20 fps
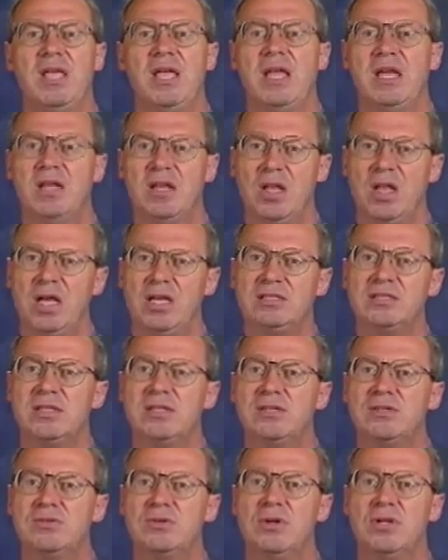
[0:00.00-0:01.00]
and loss
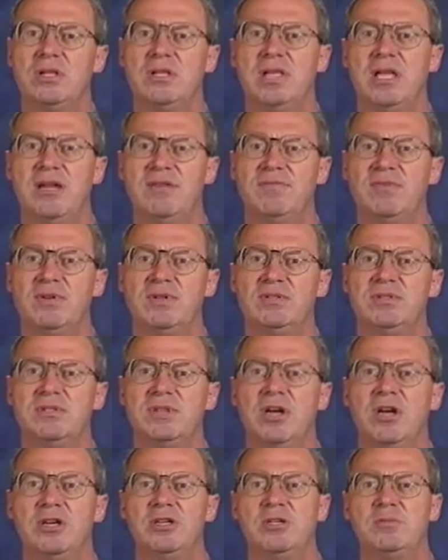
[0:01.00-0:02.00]
control
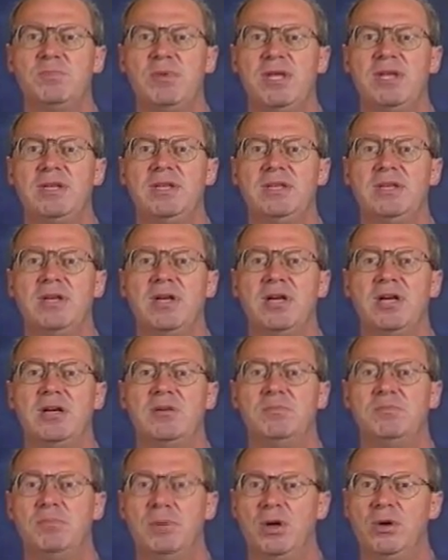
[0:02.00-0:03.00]
efforts are dependent
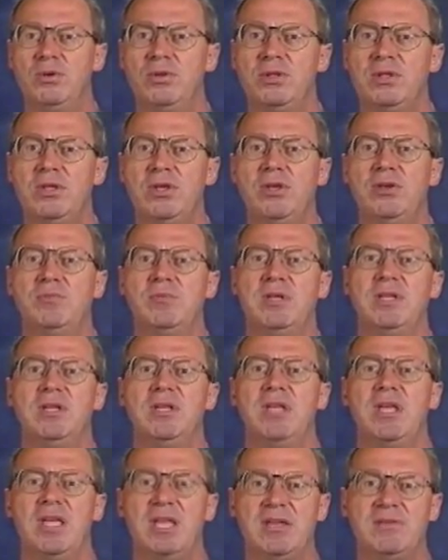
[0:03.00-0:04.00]
on both human
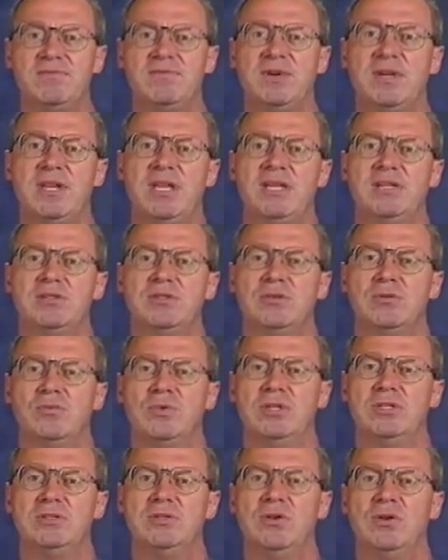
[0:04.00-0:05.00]
and financial
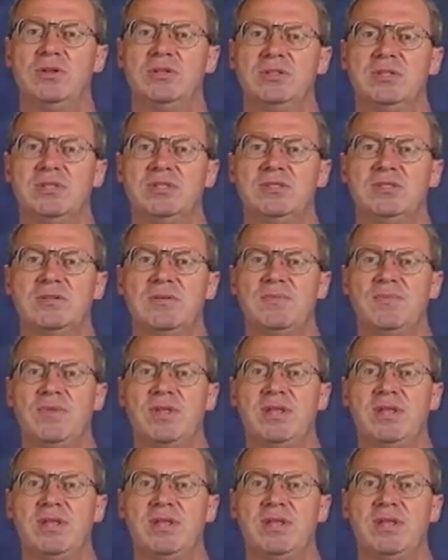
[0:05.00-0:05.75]
resources.